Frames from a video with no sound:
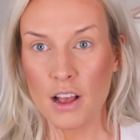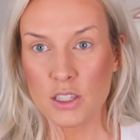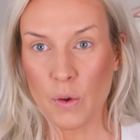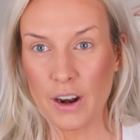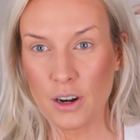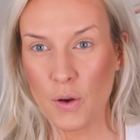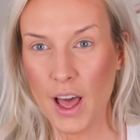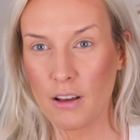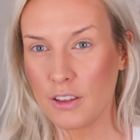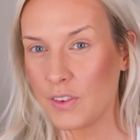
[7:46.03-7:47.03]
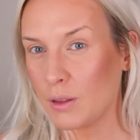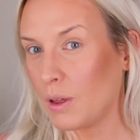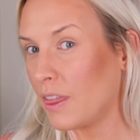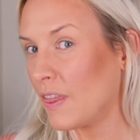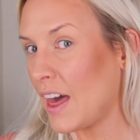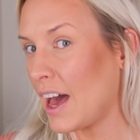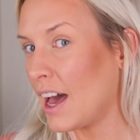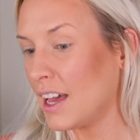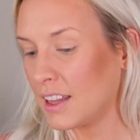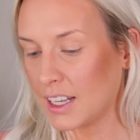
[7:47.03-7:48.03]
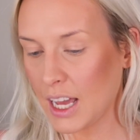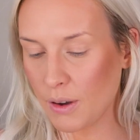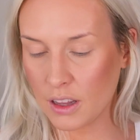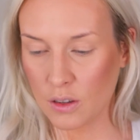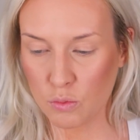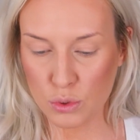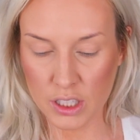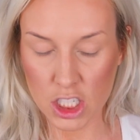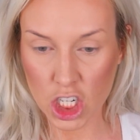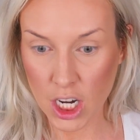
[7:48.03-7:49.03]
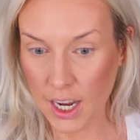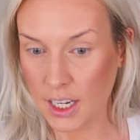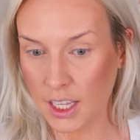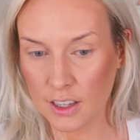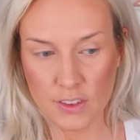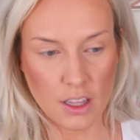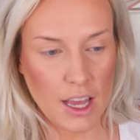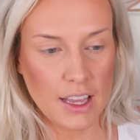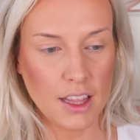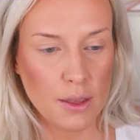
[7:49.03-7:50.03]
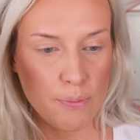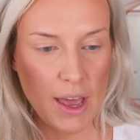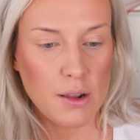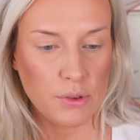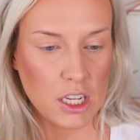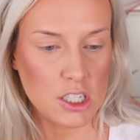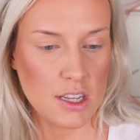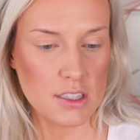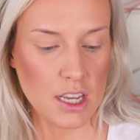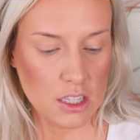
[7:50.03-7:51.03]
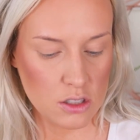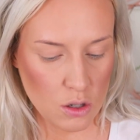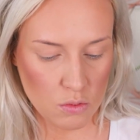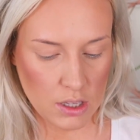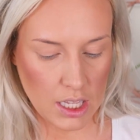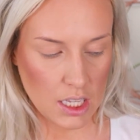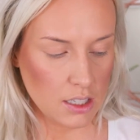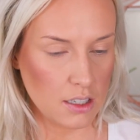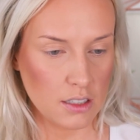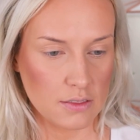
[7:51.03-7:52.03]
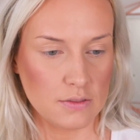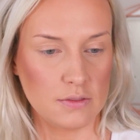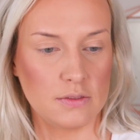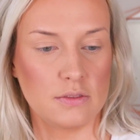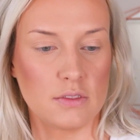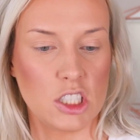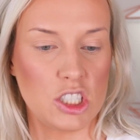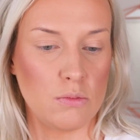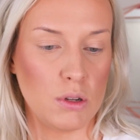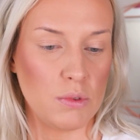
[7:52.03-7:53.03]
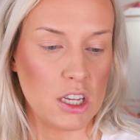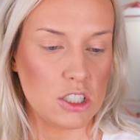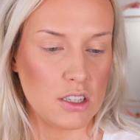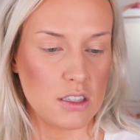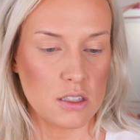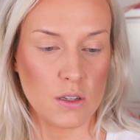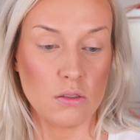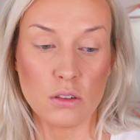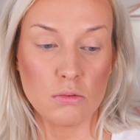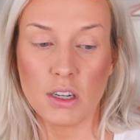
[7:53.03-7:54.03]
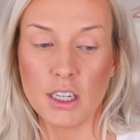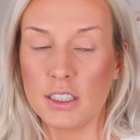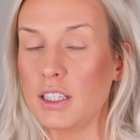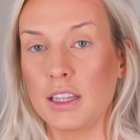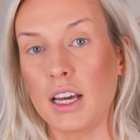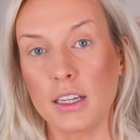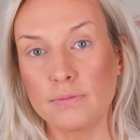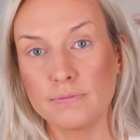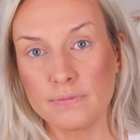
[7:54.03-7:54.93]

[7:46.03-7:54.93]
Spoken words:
So I don't know how I feel about that. Like now I look really shiny, I feel. I like matte blushes. I don't like shimmery blushes, so I don't know why I did that.